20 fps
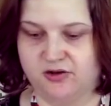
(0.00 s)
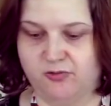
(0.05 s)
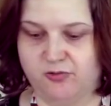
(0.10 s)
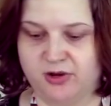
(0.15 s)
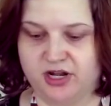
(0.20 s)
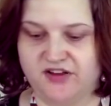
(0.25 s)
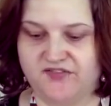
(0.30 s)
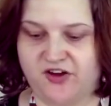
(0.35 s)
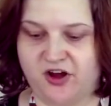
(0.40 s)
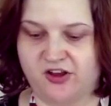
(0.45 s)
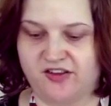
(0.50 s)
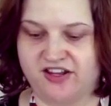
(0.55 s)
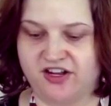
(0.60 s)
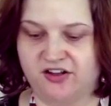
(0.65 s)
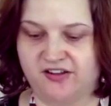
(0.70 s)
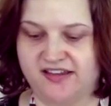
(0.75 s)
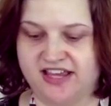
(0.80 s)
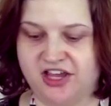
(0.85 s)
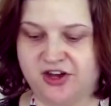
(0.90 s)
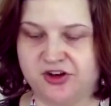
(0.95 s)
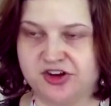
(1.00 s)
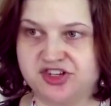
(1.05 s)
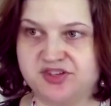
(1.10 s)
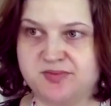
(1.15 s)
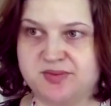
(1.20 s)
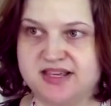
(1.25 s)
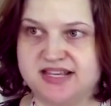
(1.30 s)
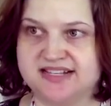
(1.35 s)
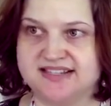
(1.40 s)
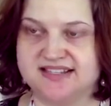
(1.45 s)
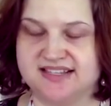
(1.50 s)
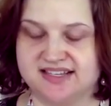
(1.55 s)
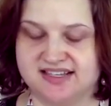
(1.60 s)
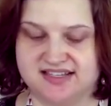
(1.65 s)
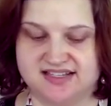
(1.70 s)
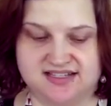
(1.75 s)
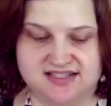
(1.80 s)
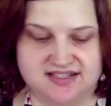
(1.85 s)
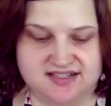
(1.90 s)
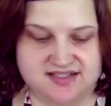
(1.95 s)
one of our little licorice
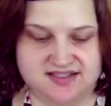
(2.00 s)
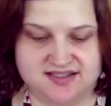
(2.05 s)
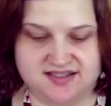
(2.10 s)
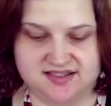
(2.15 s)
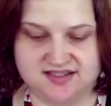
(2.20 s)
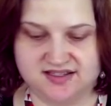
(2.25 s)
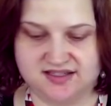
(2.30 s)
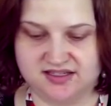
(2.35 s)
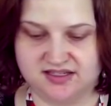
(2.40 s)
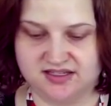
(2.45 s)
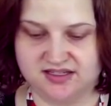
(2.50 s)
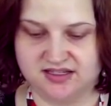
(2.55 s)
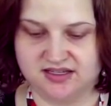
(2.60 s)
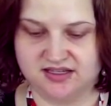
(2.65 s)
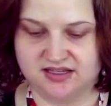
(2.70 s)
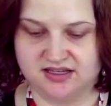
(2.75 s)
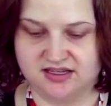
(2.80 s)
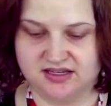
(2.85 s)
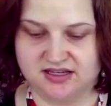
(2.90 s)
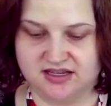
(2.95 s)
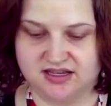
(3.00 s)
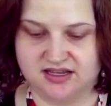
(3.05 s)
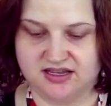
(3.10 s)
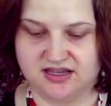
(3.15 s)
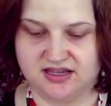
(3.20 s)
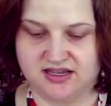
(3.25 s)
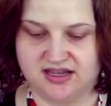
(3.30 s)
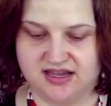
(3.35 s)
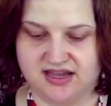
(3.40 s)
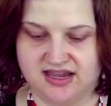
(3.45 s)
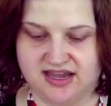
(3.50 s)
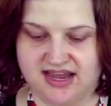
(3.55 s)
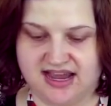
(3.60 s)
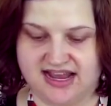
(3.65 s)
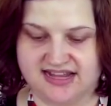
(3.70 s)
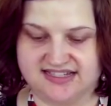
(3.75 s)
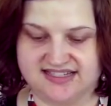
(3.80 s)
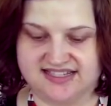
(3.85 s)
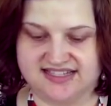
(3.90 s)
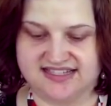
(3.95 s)
pieces
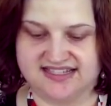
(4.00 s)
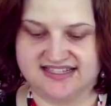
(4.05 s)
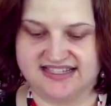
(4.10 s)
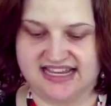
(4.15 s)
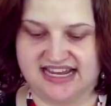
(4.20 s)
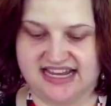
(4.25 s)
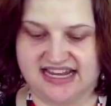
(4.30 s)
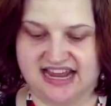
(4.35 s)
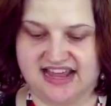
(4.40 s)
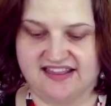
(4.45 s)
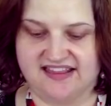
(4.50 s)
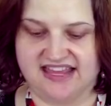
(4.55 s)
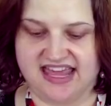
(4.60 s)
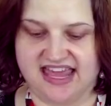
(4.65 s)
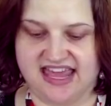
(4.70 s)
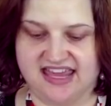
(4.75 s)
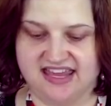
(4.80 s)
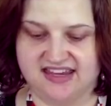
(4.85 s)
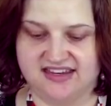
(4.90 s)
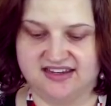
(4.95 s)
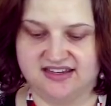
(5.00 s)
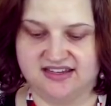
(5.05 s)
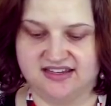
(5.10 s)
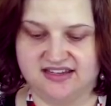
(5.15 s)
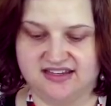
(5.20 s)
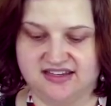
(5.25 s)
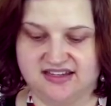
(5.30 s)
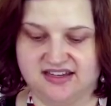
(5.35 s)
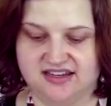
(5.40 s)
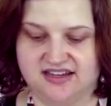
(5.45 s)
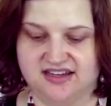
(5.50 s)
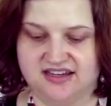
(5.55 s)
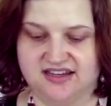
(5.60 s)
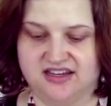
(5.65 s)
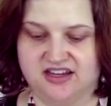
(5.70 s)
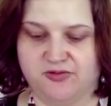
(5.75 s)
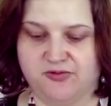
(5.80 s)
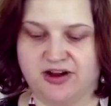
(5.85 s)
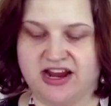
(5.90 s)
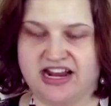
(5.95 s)
and stick it on the end.
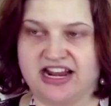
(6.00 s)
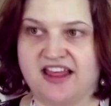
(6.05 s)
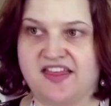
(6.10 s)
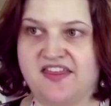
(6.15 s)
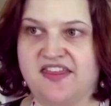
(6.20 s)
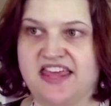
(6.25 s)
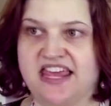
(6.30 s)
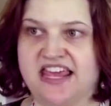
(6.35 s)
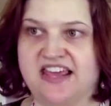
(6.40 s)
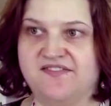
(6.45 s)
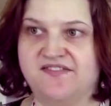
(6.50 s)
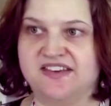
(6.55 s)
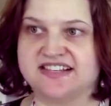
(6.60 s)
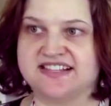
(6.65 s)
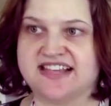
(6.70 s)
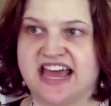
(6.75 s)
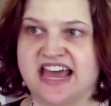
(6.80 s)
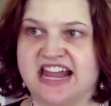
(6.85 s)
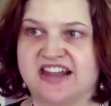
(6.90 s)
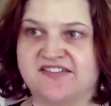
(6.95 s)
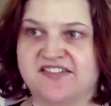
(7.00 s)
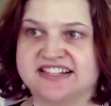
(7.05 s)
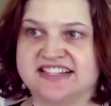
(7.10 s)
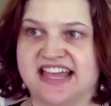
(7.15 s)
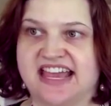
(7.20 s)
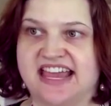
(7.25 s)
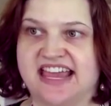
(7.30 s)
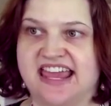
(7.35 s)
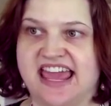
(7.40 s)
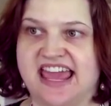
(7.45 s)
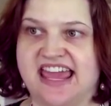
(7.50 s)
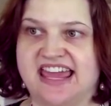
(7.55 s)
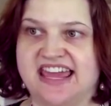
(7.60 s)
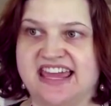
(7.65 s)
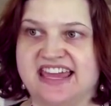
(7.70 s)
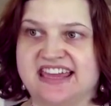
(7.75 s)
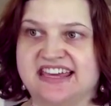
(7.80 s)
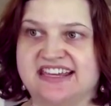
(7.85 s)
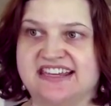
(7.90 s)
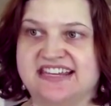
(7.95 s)
We're gonna think of this kind of as like
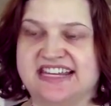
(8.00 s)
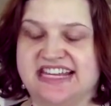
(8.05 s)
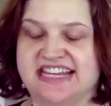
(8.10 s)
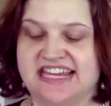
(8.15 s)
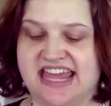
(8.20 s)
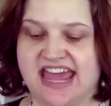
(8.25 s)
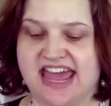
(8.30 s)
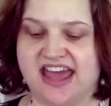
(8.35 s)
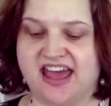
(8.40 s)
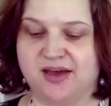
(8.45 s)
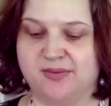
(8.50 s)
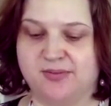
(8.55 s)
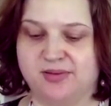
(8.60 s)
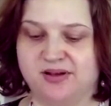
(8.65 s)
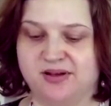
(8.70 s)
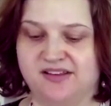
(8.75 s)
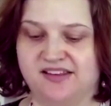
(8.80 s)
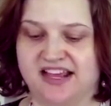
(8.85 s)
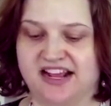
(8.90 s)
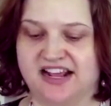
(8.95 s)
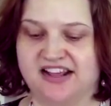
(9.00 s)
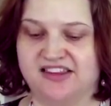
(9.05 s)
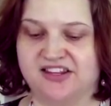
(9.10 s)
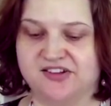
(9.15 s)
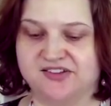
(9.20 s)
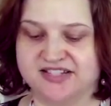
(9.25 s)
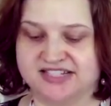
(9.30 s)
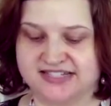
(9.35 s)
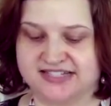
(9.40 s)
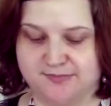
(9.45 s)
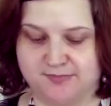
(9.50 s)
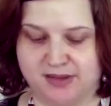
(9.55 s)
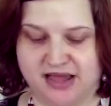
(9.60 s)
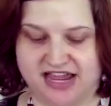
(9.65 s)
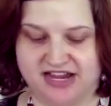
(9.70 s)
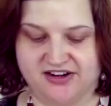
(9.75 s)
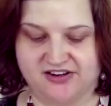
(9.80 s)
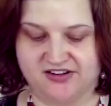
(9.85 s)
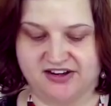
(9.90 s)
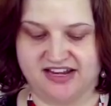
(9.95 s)
a kneecap, like a little
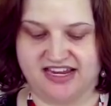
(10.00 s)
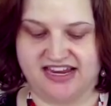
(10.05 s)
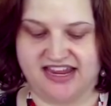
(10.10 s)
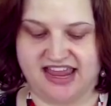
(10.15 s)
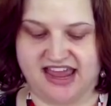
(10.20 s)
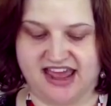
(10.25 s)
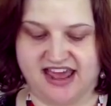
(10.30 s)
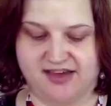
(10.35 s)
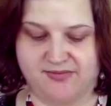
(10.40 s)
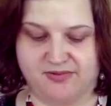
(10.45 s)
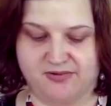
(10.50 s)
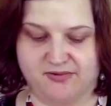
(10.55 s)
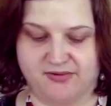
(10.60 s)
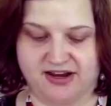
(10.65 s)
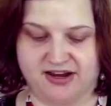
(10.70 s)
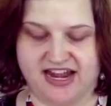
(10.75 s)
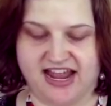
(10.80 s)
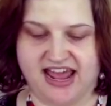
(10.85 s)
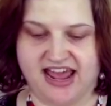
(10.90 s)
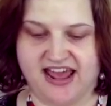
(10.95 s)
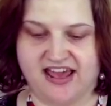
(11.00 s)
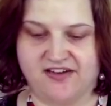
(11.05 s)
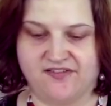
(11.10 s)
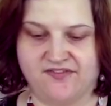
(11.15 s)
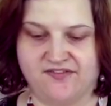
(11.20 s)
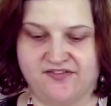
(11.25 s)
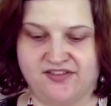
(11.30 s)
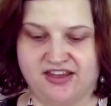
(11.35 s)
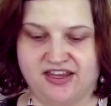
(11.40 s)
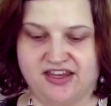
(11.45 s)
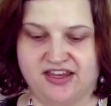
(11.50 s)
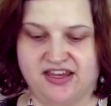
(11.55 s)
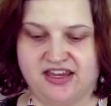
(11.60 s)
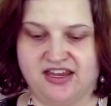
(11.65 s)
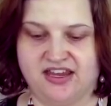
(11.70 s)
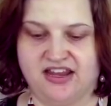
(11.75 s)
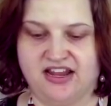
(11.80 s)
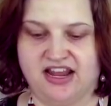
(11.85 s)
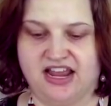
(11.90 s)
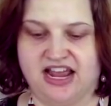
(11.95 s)
spider kneecap, and we're gonna have
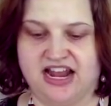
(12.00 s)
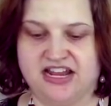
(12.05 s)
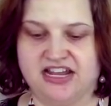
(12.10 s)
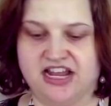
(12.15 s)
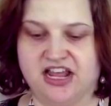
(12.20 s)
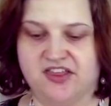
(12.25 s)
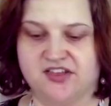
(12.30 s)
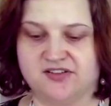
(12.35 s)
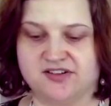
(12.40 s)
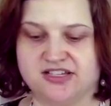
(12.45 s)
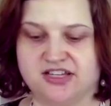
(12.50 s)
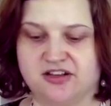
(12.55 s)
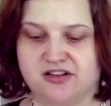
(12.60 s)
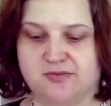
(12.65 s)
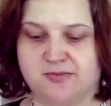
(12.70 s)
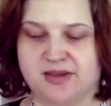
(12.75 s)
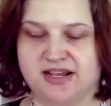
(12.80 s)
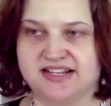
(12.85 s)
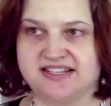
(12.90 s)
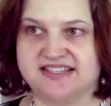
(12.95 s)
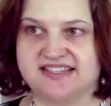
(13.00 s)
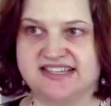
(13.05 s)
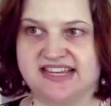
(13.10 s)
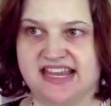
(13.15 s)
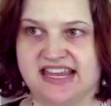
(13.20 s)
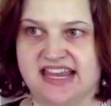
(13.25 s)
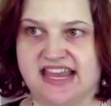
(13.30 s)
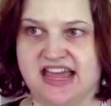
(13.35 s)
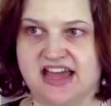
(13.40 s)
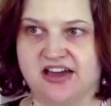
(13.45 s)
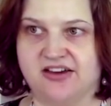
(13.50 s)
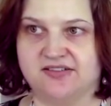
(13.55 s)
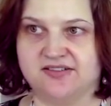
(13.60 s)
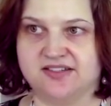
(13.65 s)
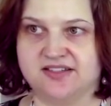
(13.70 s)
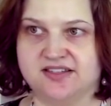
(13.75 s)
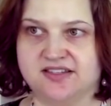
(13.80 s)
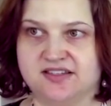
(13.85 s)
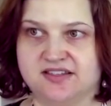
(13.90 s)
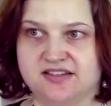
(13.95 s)
another toothpick sticking
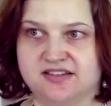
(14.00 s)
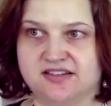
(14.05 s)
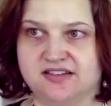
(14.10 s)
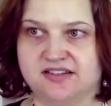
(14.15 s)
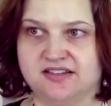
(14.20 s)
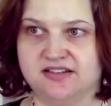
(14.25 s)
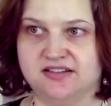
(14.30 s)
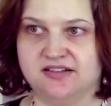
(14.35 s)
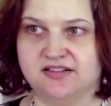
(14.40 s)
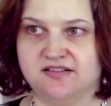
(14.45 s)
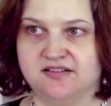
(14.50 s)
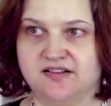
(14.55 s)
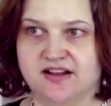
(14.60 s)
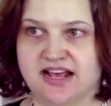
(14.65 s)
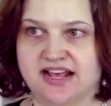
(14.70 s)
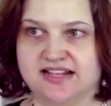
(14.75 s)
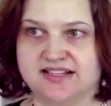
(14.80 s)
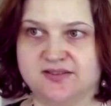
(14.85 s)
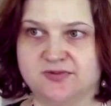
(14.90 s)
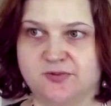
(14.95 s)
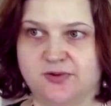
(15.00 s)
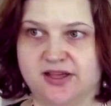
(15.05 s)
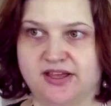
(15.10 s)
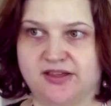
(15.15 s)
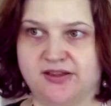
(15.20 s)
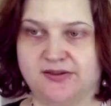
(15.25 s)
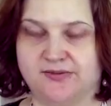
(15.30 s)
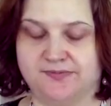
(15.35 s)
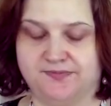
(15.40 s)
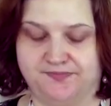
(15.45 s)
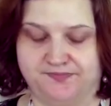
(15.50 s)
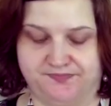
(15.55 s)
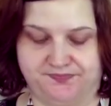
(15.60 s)
out as well.